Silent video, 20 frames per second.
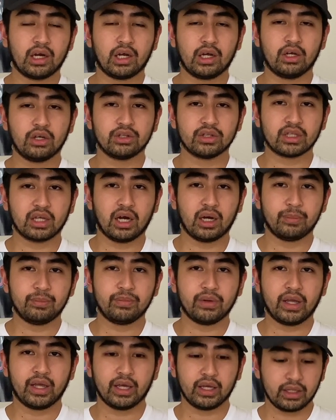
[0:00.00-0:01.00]
on top
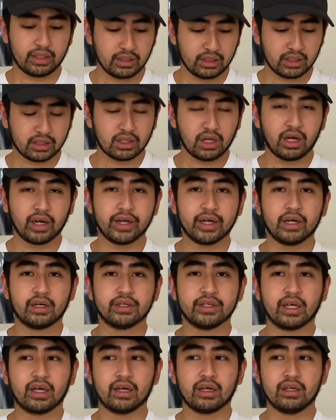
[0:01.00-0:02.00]
and the tongue
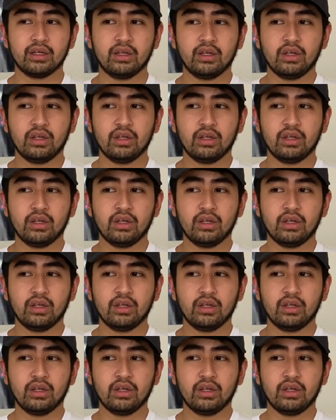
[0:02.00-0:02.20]
area,